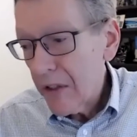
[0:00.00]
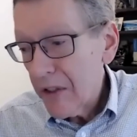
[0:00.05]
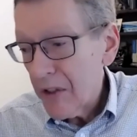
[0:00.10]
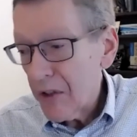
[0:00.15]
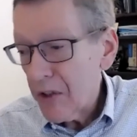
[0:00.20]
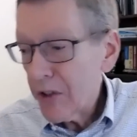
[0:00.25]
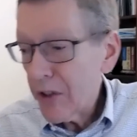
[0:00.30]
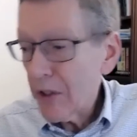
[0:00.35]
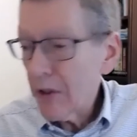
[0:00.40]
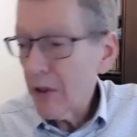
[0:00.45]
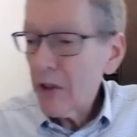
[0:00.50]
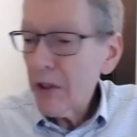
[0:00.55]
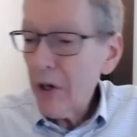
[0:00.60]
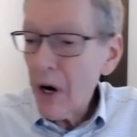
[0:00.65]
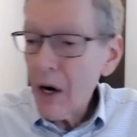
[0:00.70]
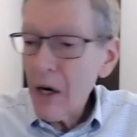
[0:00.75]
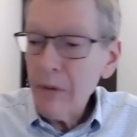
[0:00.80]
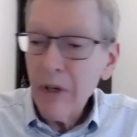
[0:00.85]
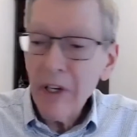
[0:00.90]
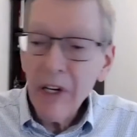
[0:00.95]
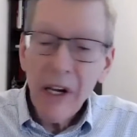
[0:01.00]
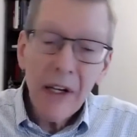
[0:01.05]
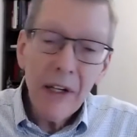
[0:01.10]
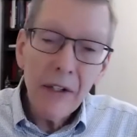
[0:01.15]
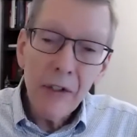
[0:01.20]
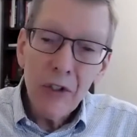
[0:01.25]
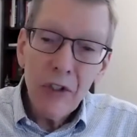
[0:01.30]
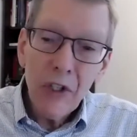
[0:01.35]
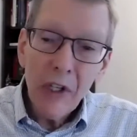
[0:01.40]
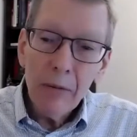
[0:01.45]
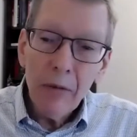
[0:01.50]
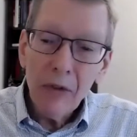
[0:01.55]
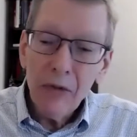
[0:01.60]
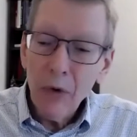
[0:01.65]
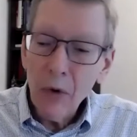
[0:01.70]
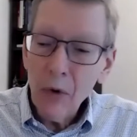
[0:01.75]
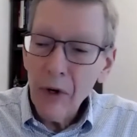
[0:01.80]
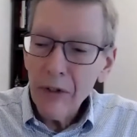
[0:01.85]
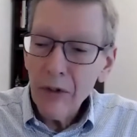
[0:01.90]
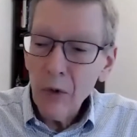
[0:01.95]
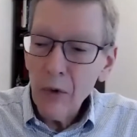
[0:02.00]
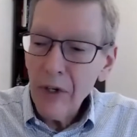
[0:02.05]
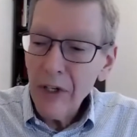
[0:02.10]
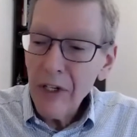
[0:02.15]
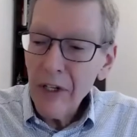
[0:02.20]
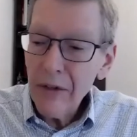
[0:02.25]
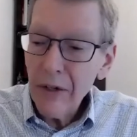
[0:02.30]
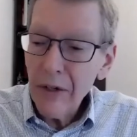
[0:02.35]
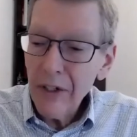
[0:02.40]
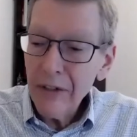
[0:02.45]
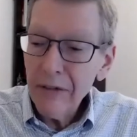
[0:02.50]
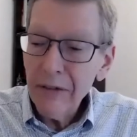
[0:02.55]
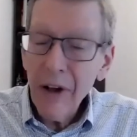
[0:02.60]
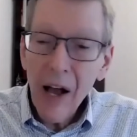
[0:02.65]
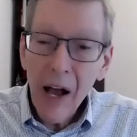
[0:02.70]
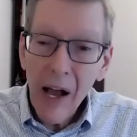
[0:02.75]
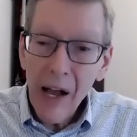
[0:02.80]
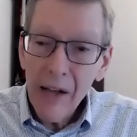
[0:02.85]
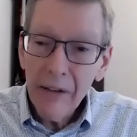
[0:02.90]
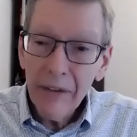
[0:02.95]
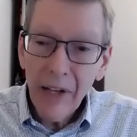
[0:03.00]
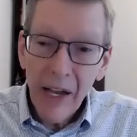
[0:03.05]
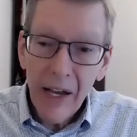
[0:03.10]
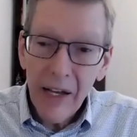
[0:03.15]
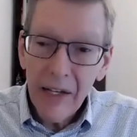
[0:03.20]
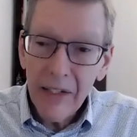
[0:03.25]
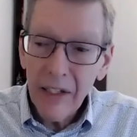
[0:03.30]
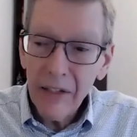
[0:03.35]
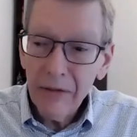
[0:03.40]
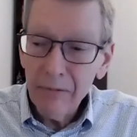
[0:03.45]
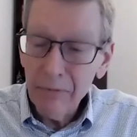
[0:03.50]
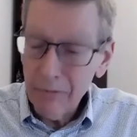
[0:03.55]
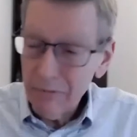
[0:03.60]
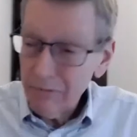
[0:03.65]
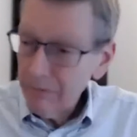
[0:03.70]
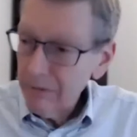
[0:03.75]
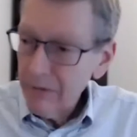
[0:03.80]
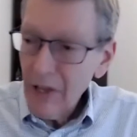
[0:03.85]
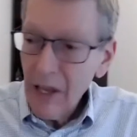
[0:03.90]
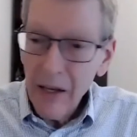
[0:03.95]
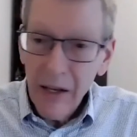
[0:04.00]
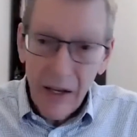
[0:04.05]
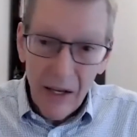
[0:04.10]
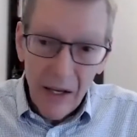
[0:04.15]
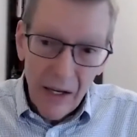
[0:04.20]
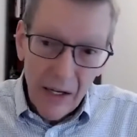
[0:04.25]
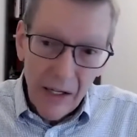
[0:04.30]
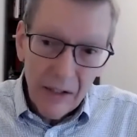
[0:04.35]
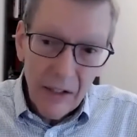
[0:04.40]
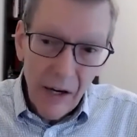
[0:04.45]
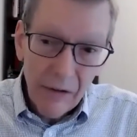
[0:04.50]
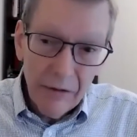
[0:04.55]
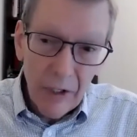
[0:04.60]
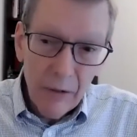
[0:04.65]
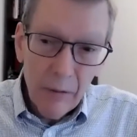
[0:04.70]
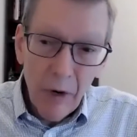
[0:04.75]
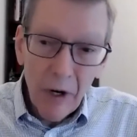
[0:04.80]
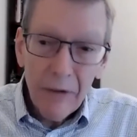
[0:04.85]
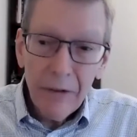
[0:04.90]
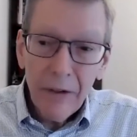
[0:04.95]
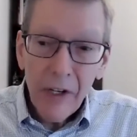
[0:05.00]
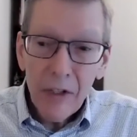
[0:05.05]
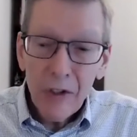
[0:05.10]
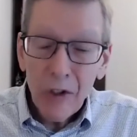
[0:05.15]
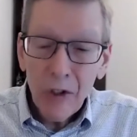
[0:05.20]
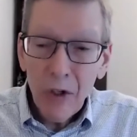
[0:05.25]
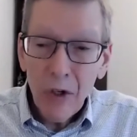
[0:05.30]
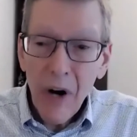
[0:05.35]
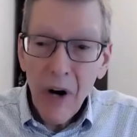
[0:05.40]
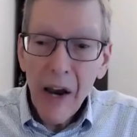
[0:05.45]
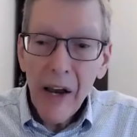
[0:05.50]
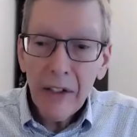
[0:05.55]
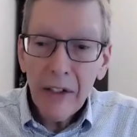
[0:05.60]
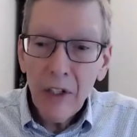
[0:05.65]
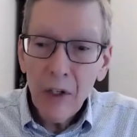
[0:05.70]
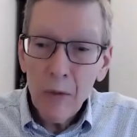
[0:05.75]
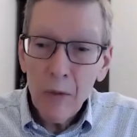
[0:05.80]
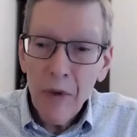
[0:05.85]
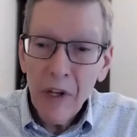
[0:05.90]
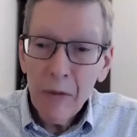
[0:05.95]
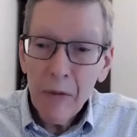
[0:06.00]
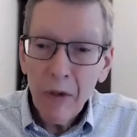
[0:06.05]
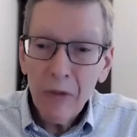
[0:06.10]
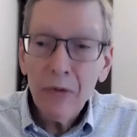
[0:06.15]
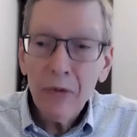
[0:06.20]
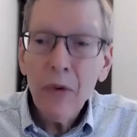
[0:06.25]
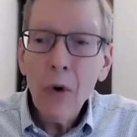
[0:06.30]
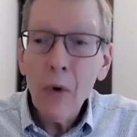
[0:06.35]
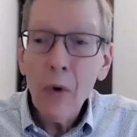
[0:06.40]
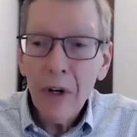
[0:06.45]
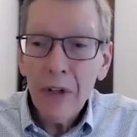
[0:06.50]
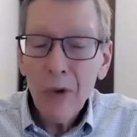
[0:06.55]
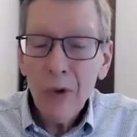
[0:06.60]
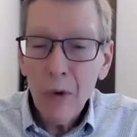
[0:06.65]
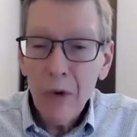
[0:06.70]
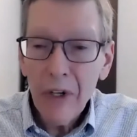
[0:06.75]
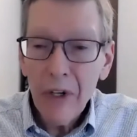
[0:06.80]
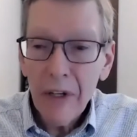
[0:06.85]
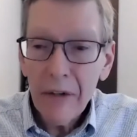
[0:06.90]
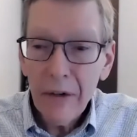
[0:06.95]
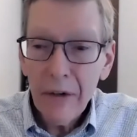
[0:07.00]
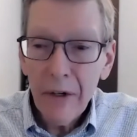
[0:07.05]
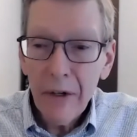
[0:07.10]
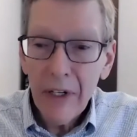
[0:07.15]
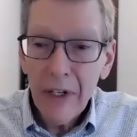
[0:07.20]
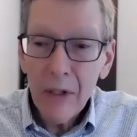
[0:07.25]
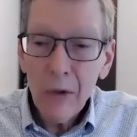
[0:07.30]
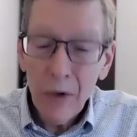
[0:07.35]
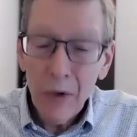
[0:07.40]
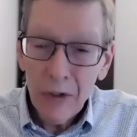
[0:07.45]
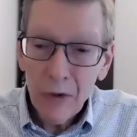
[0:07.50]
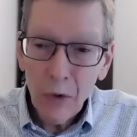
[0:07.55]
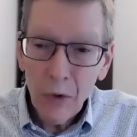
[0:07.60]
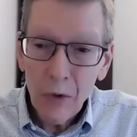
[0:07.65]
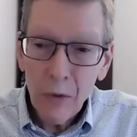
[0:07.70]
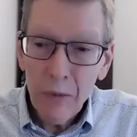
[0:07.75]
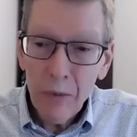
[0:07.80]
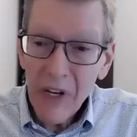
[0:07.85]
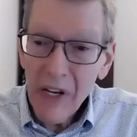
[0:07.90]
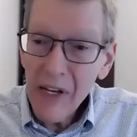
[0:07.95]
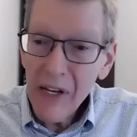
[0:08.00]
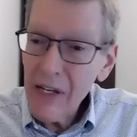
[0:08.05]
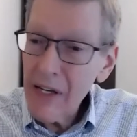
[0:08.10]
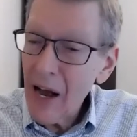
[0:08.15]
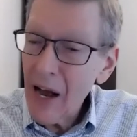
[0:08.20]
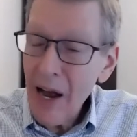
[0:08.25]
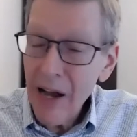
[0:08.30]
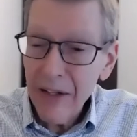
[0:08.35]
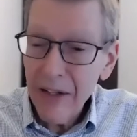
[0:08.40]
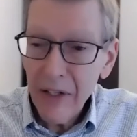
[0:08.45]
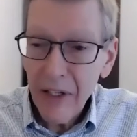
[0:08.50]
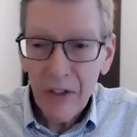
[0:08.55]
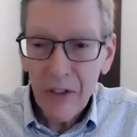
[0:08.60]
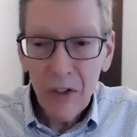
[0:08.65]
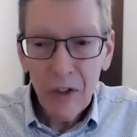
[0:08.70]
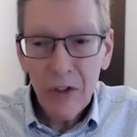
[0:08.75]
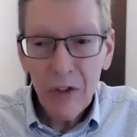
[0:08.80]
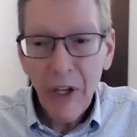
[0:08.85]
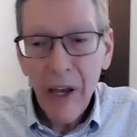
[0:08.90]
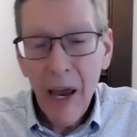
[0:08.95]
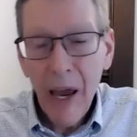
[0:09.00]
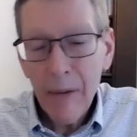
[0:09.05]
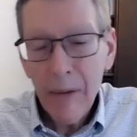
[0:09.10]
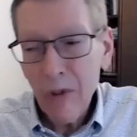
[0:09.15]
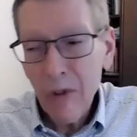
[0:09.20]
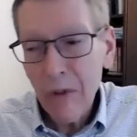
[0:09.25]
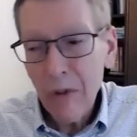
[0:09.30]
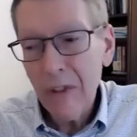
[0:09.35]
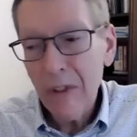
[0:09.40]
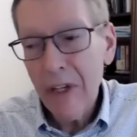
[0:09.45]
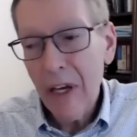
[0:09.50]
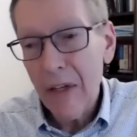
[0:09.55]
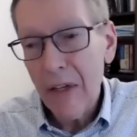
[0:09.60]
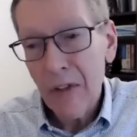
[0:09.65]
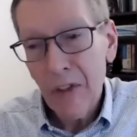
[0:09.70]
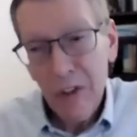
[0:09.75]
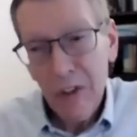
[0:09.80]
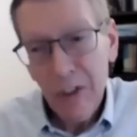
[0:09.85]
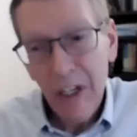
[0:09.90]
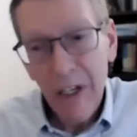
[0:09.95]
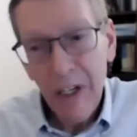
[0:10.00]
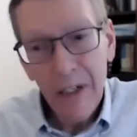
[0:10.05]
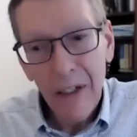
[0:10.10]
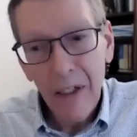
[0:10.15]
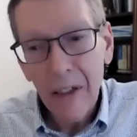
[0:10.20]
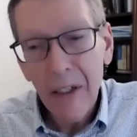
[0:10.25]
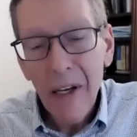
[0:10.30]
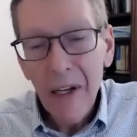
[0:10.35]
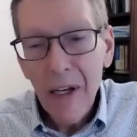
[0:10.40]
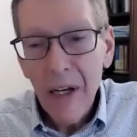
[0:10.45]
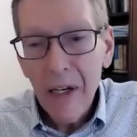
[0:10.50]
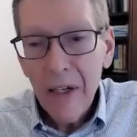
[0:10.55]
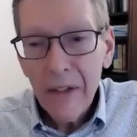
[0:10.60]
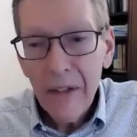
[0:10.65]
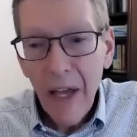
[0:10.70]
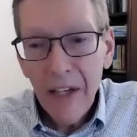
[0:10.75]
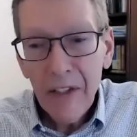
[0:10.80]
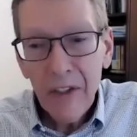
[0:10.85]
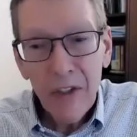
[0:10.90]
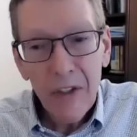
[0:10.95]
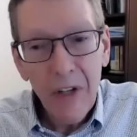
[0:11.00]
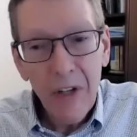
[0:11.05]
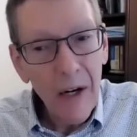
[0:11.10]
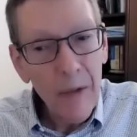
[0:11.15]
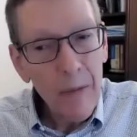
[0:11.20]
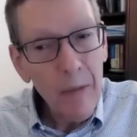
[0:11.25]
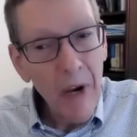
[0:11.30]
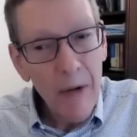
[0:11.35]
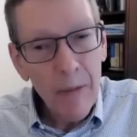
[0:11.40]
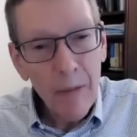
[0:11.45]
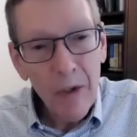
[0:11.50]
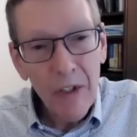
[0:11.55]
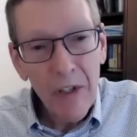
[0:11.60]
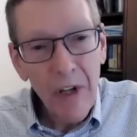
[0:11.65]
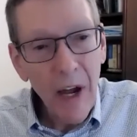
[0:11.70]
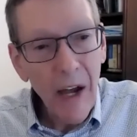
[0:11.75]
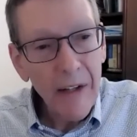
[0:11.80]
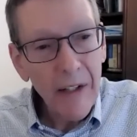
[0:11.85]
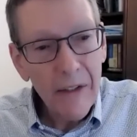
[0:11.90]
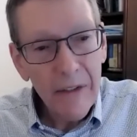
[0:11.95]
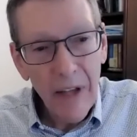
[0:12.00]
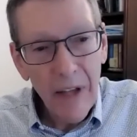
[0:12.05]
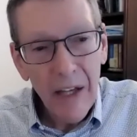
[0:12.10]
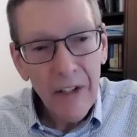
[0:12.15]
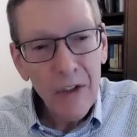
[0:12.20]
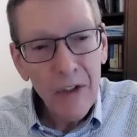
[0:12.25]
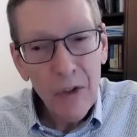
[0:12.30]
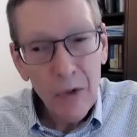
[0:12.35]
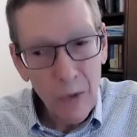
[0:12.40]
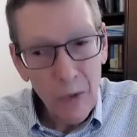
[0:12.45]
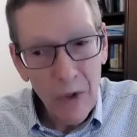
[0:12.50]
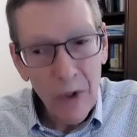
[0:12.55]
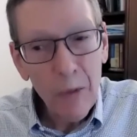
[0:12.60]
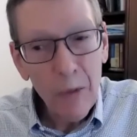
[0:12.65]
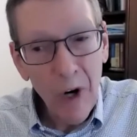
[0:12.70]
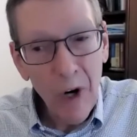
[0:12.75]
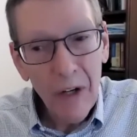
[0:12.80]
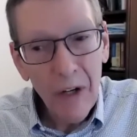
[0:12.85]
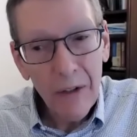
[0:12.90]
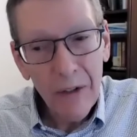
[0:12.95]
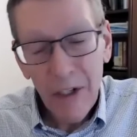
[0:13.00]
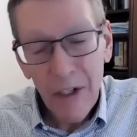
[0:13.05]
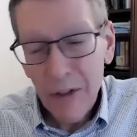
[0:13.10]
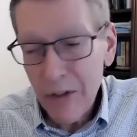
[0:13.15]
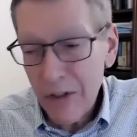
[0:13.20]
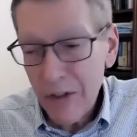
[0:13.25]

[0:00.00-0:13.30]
zero carbon energy before 2035. And Governor Murphy is correct, it will be before 2030, which will be, I think, just absolutely outstanding. That's not a paper tiger, that's real progress.